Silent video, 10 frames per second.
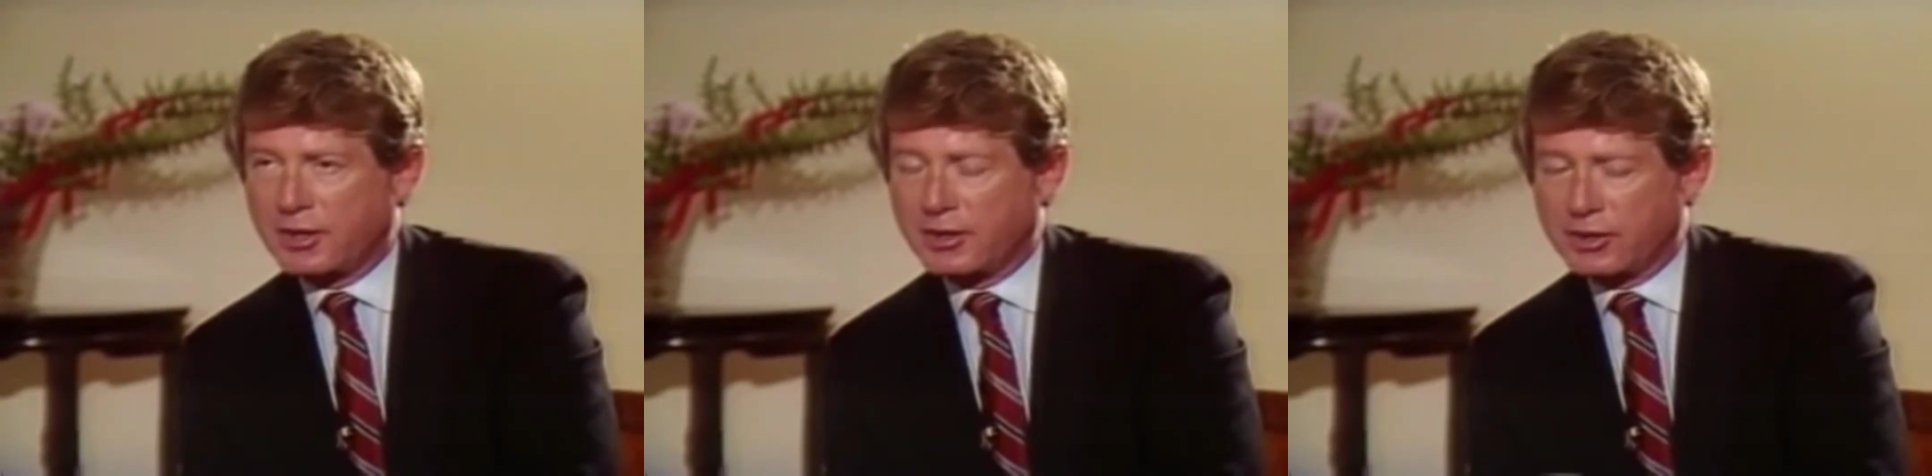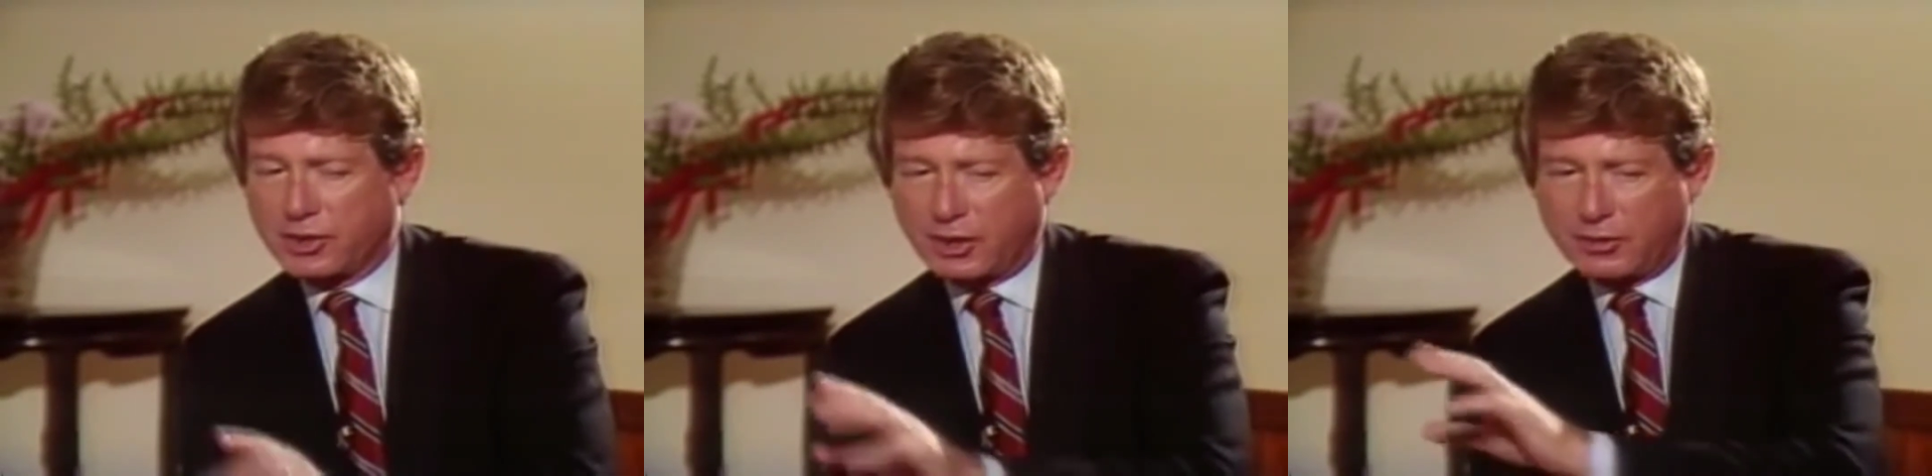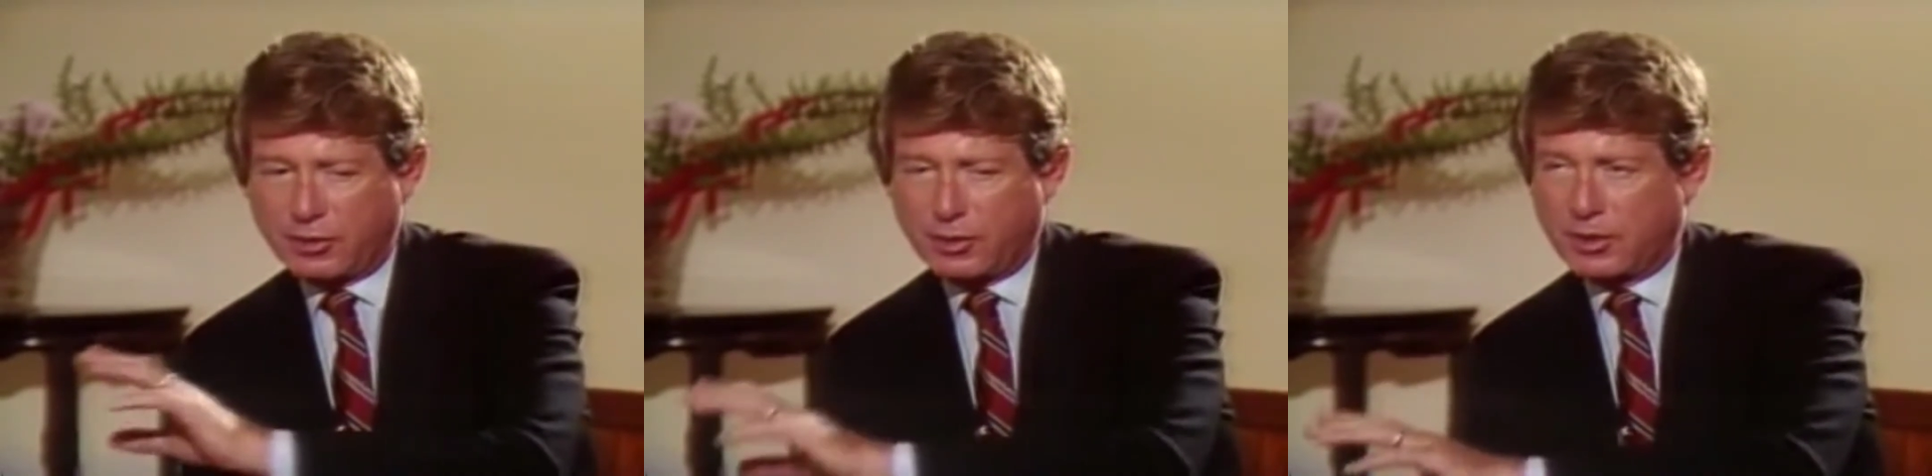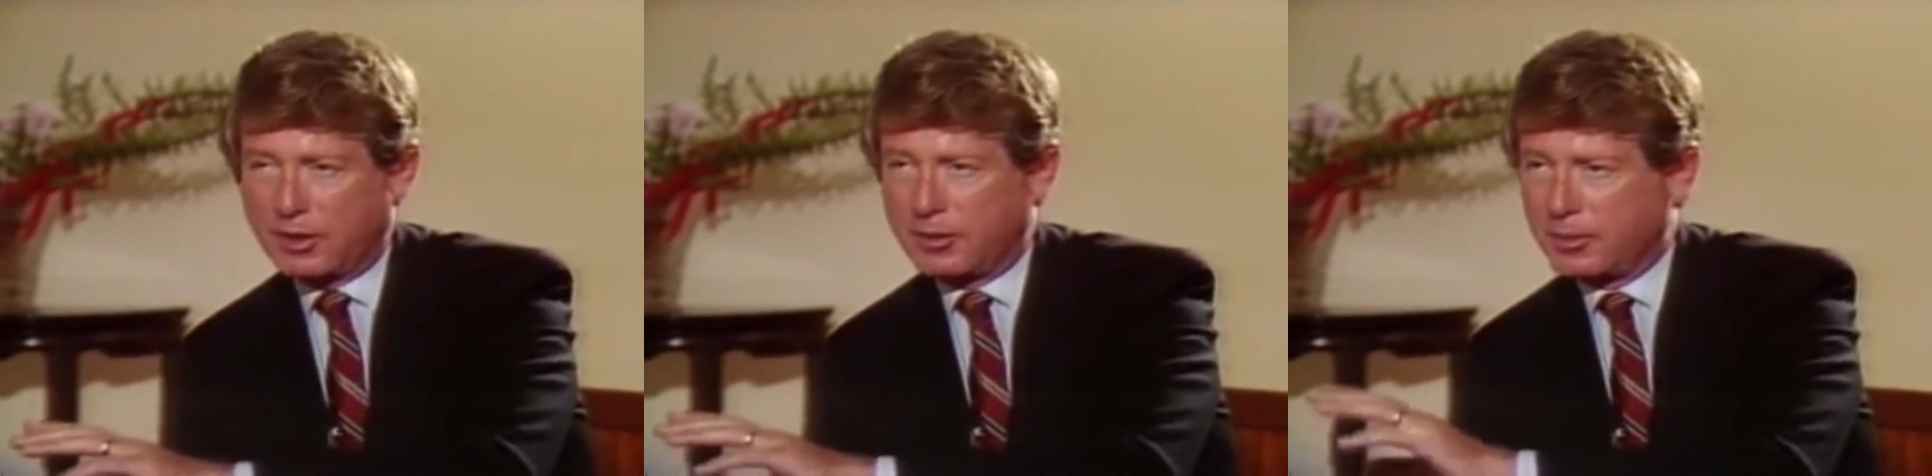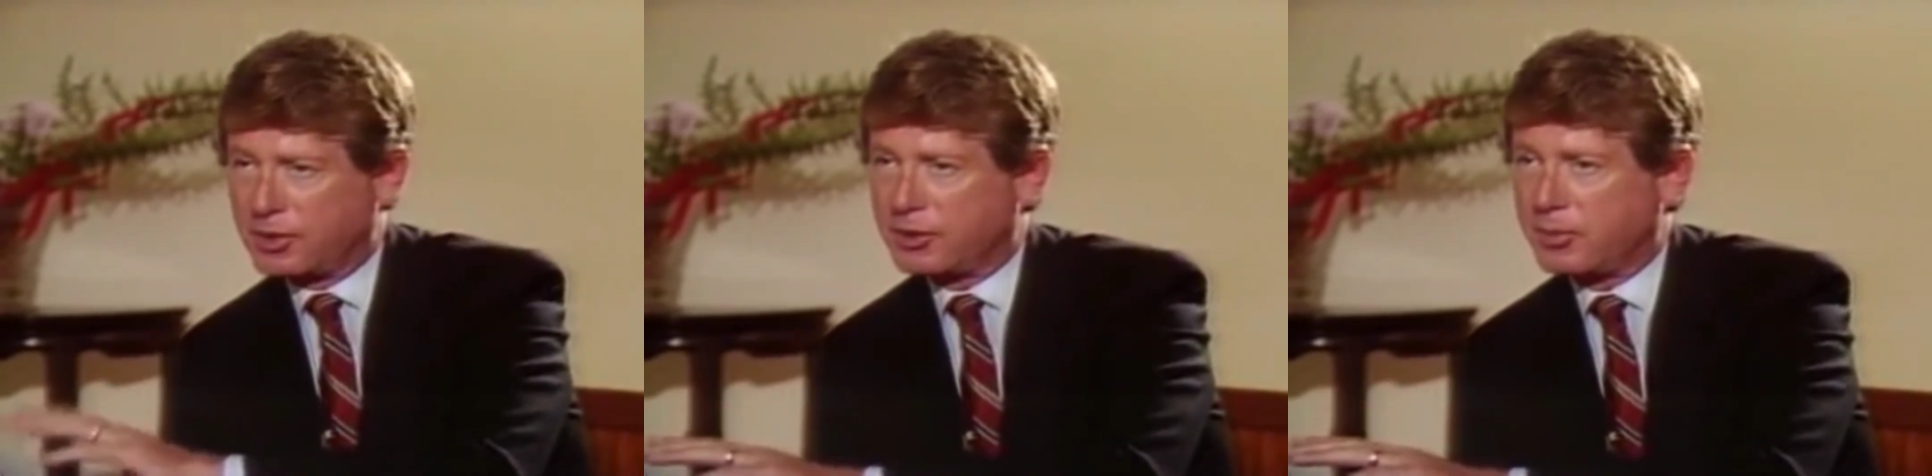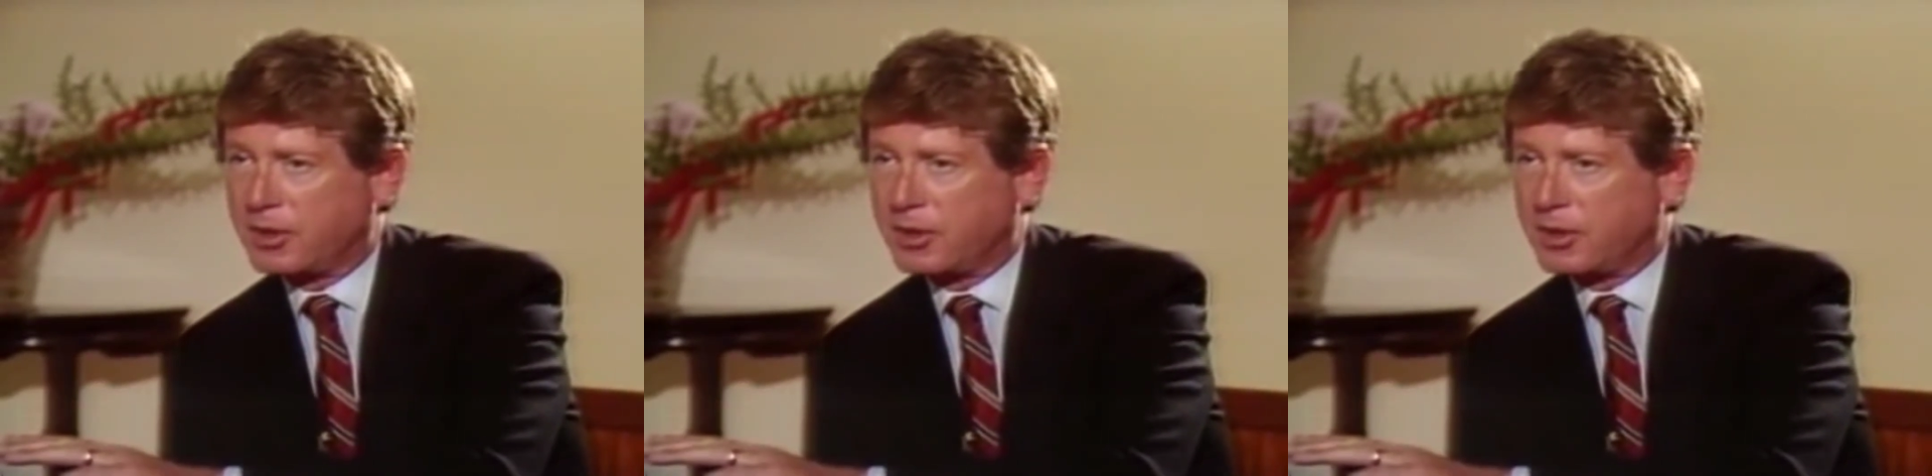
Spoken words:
is if only Mrs.